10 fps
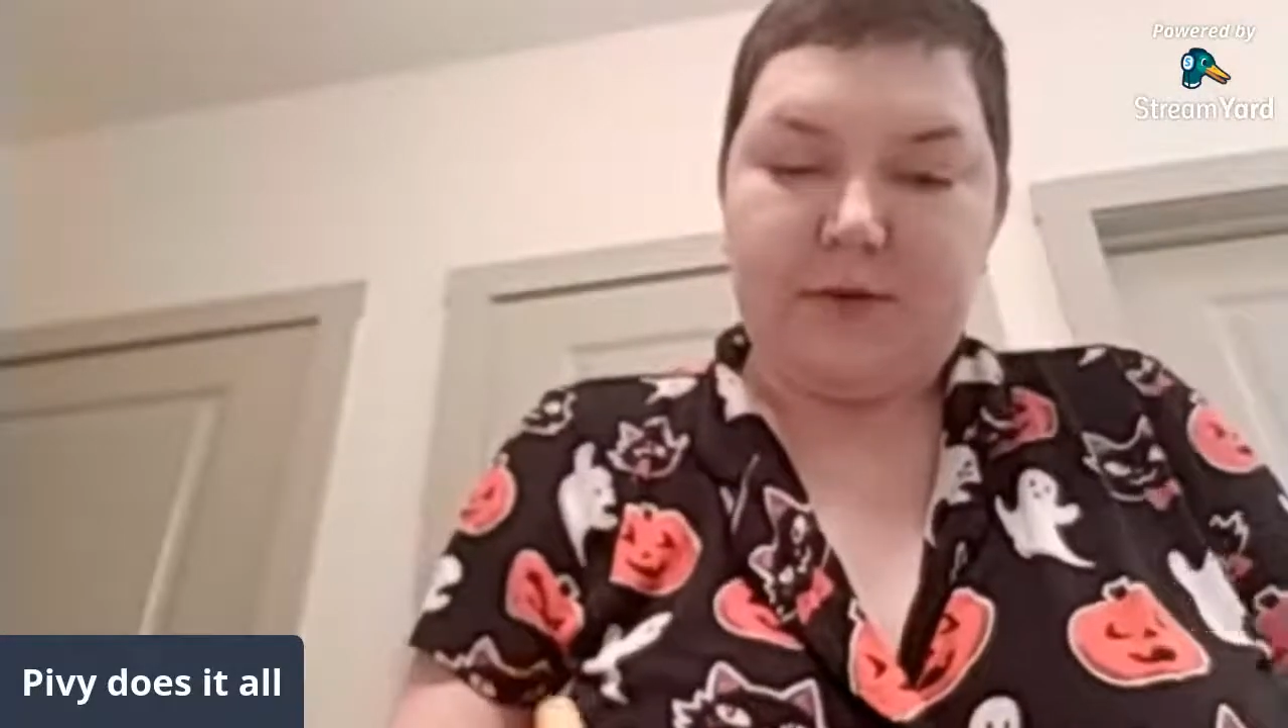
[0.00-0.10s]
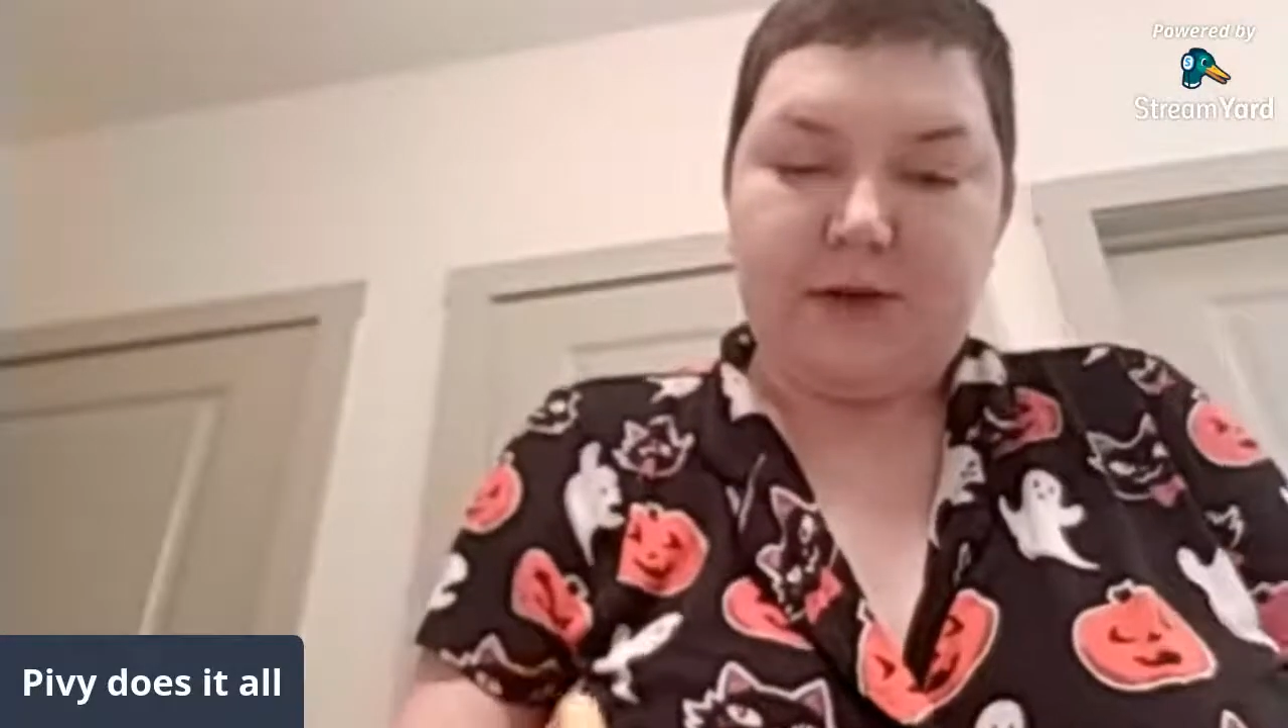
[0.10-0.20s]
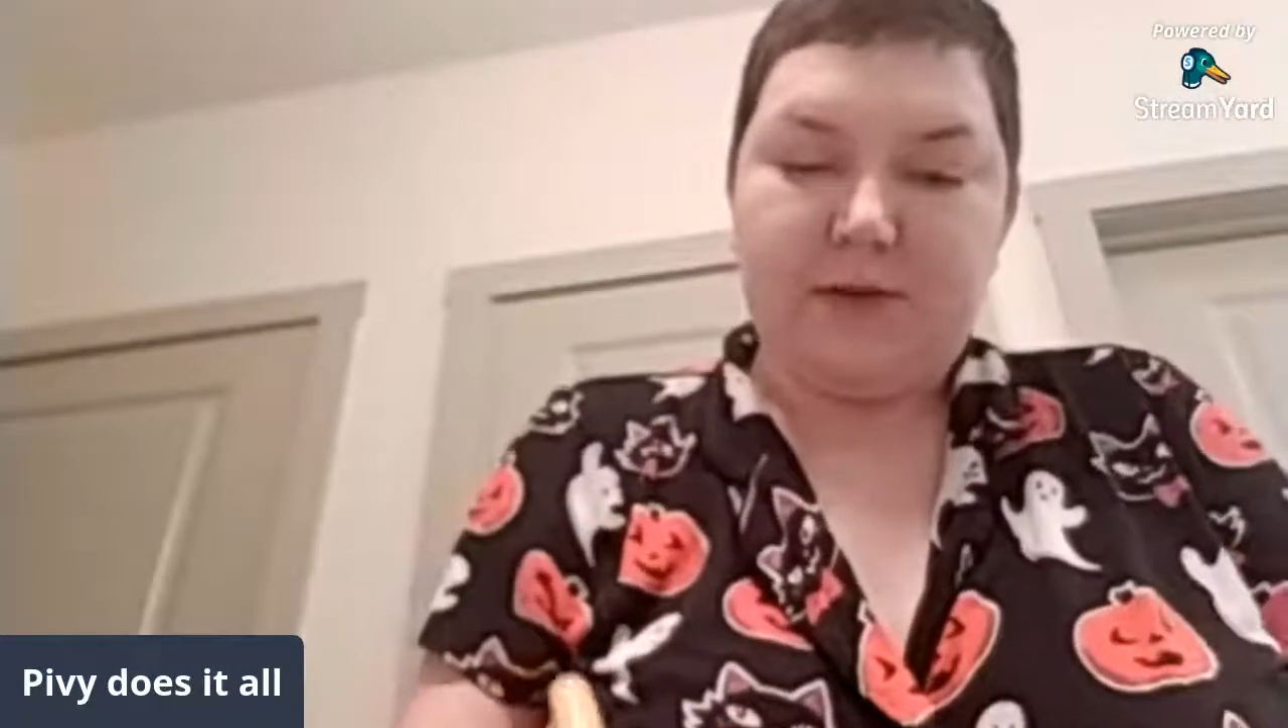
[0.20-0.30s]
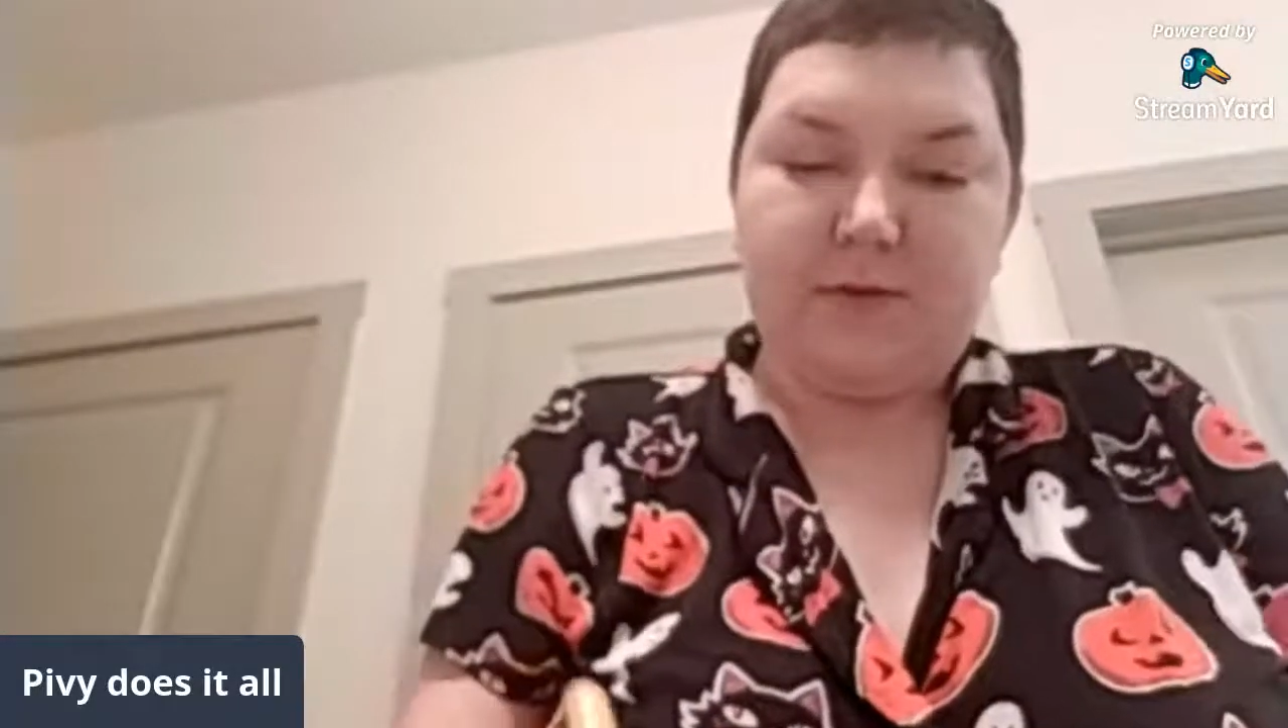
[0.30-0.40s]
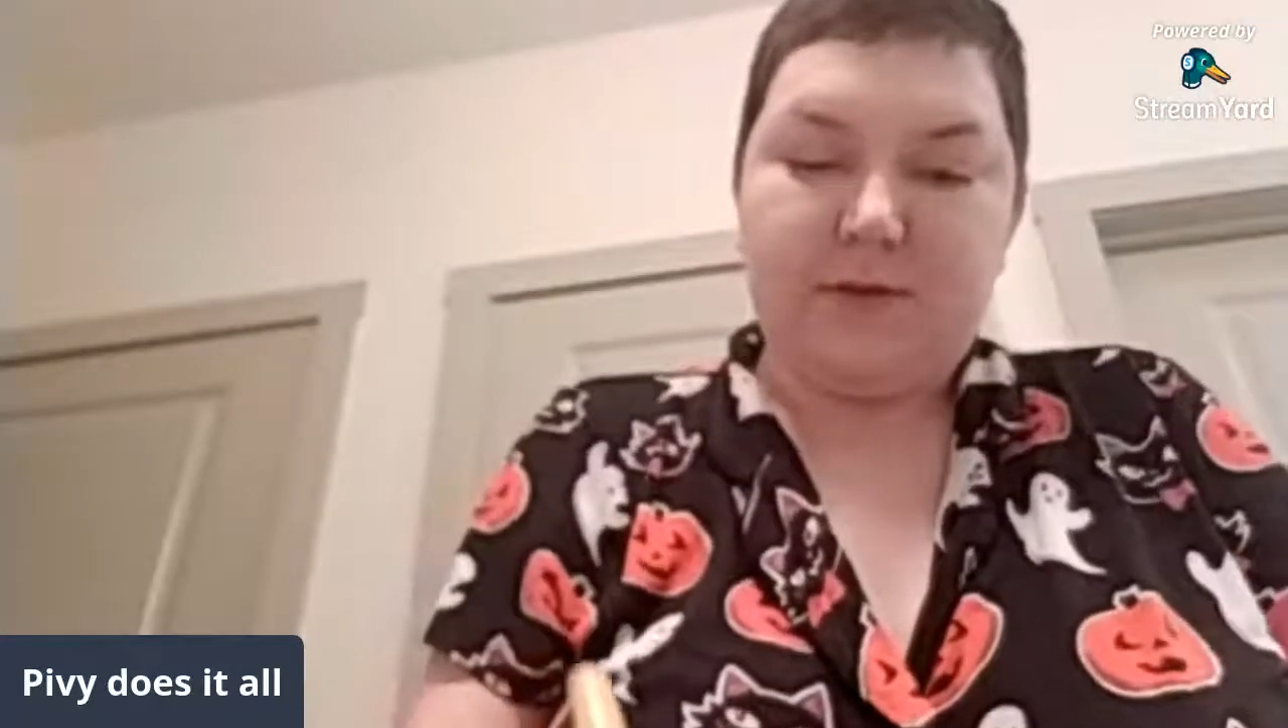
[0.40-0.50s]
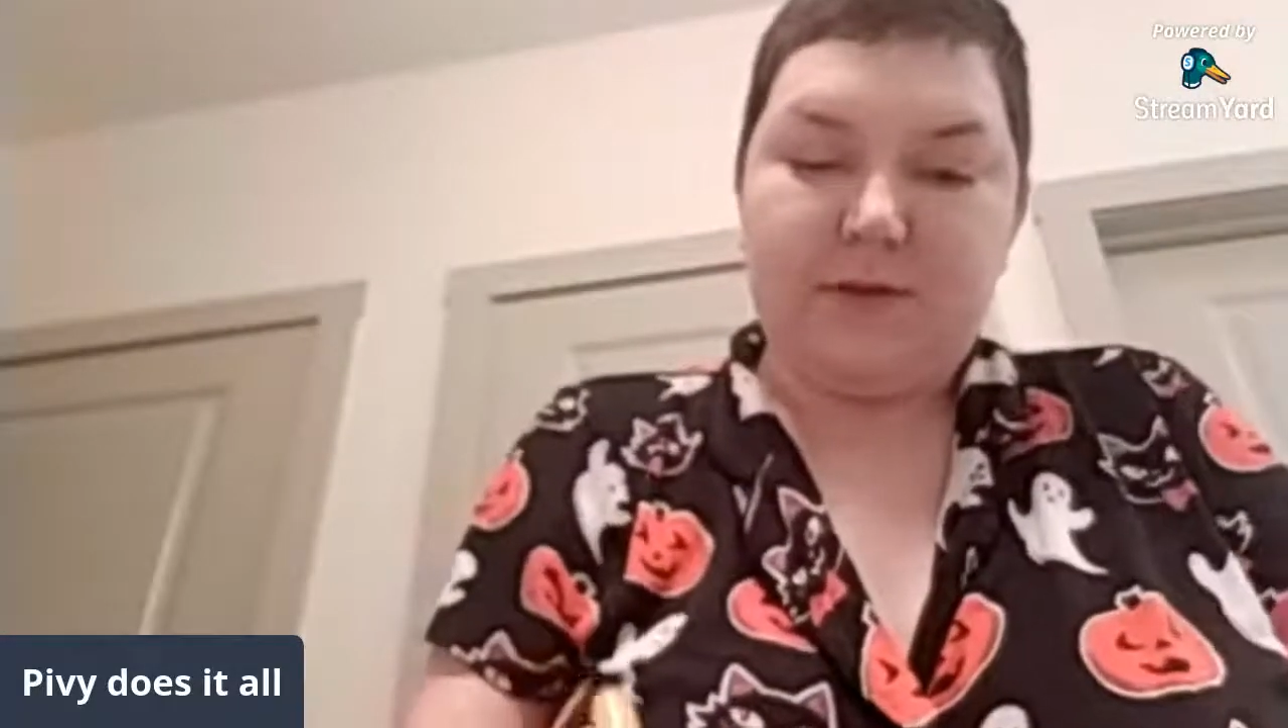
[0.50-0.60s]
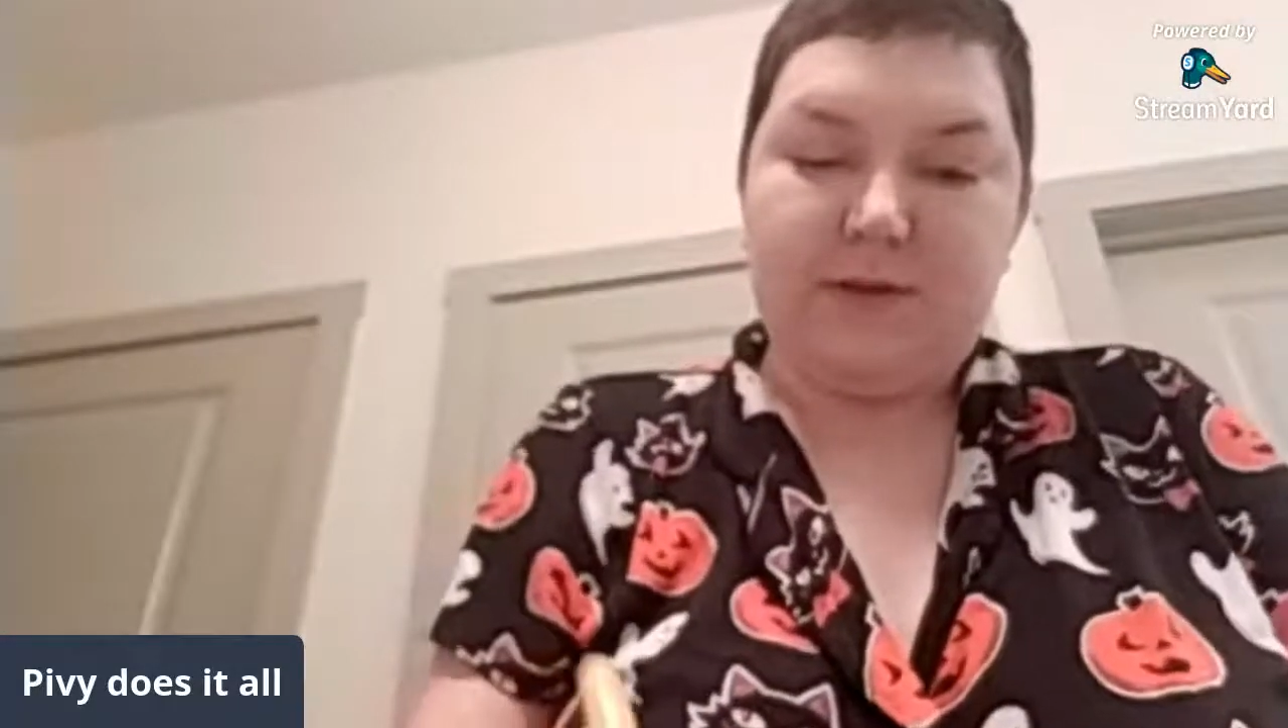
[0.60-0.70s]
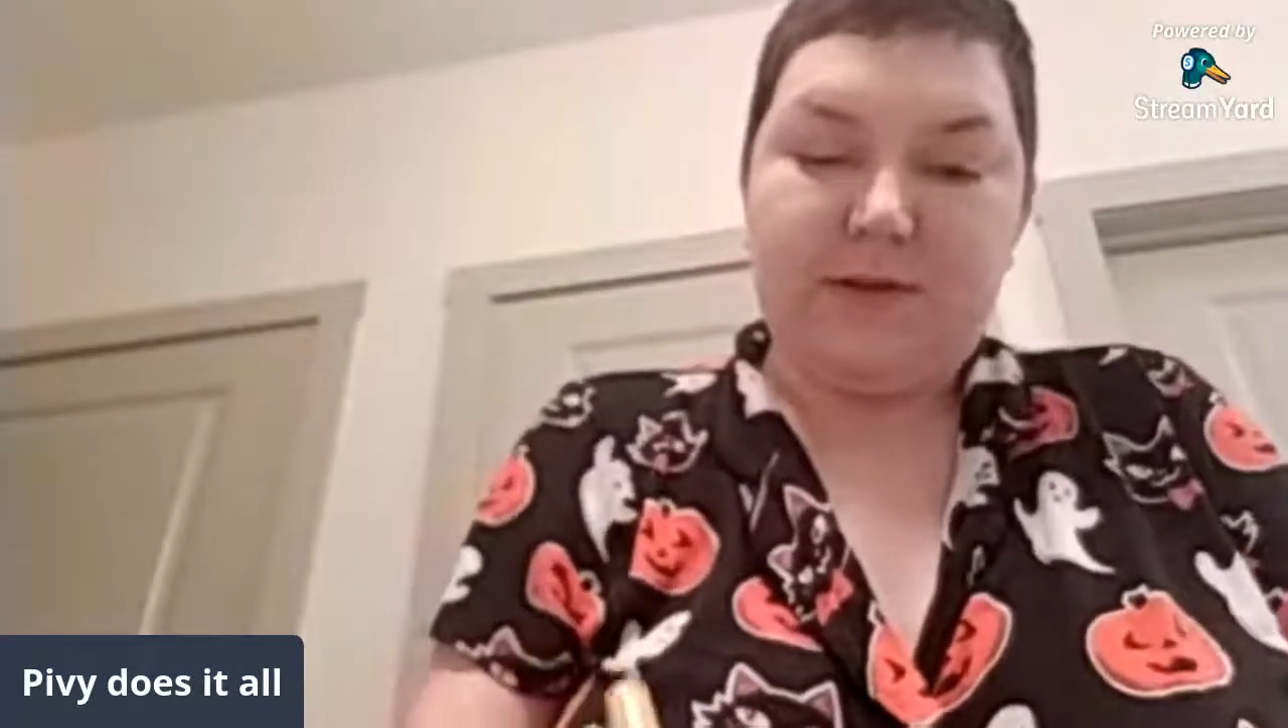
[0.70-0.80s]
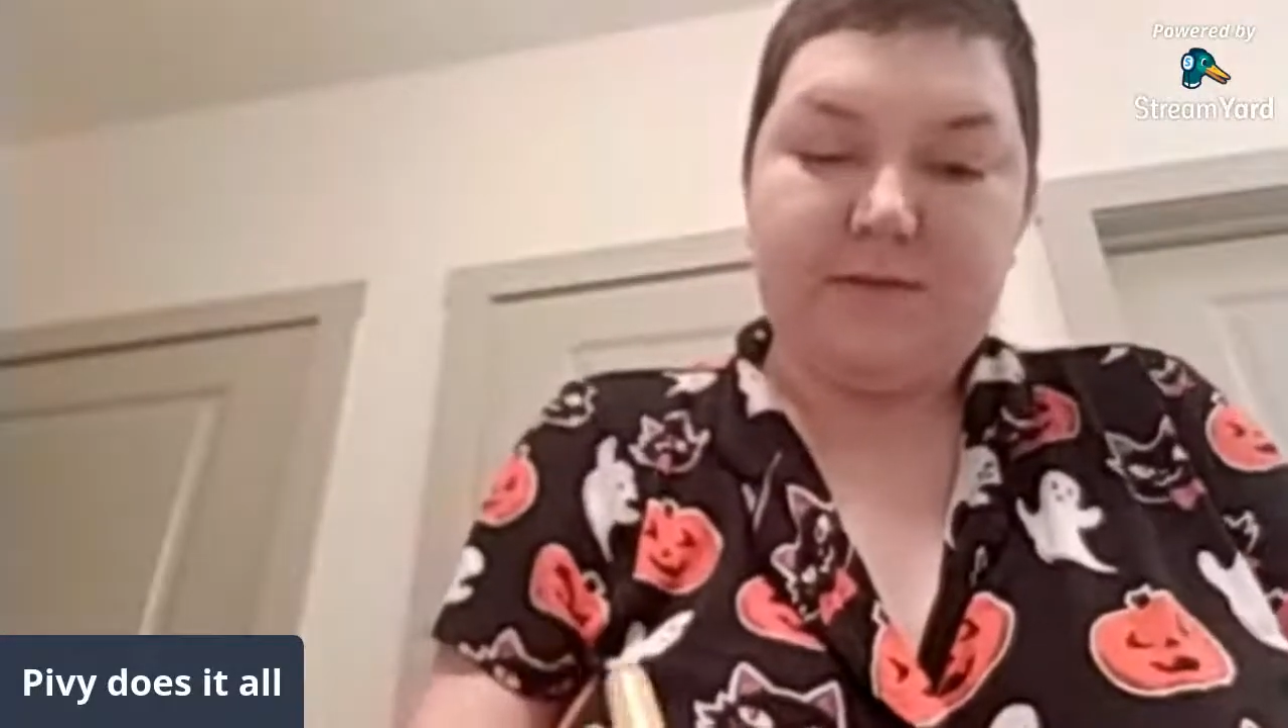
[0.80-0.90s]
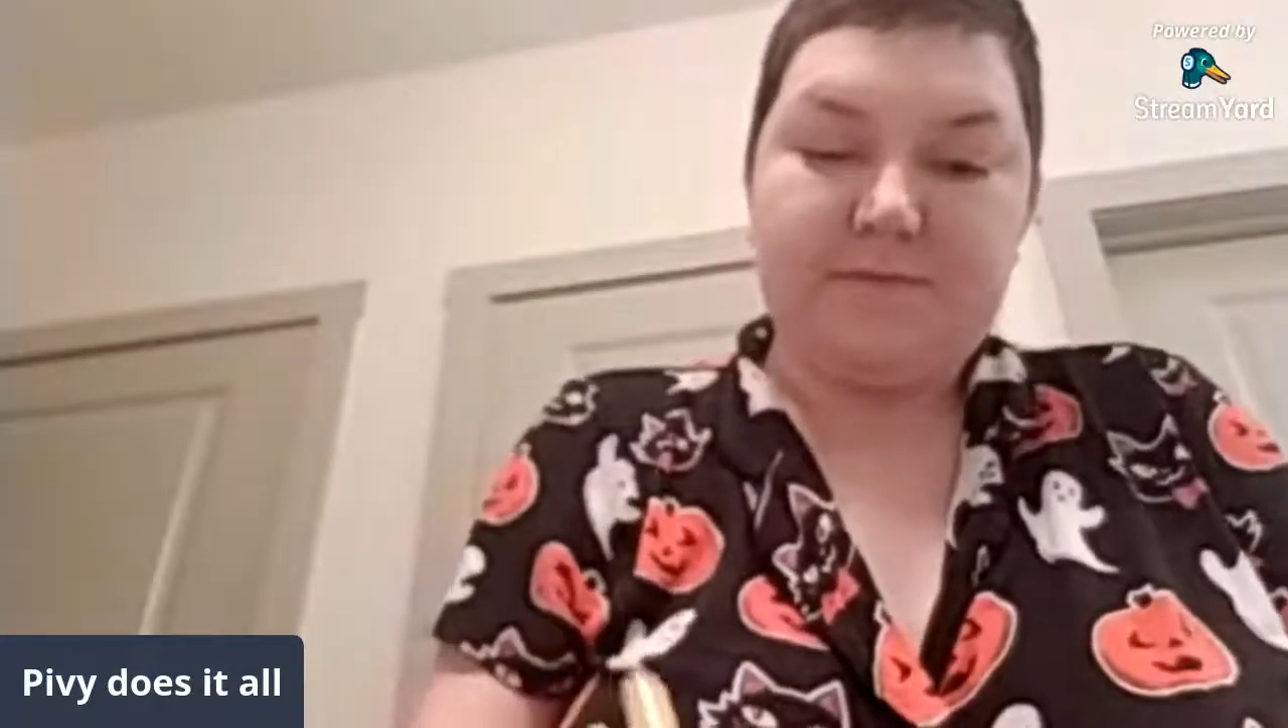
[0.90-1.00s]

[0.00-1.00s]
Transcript: Making noise.